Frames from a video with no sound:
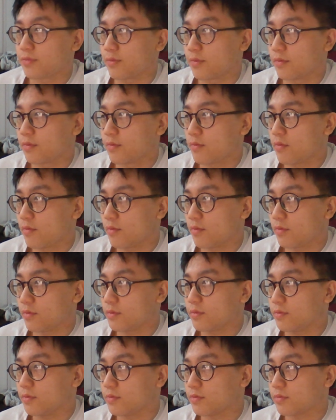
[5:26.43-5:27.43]

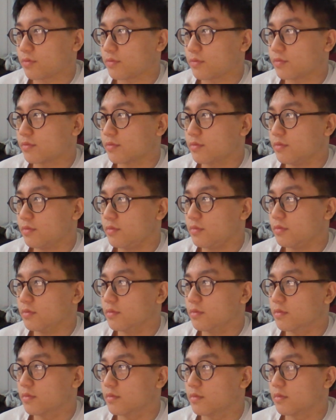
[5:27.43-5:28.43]

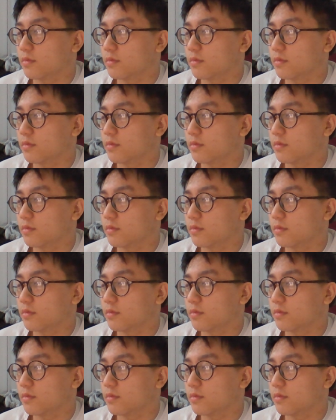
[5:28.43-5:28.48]
(no one is talking)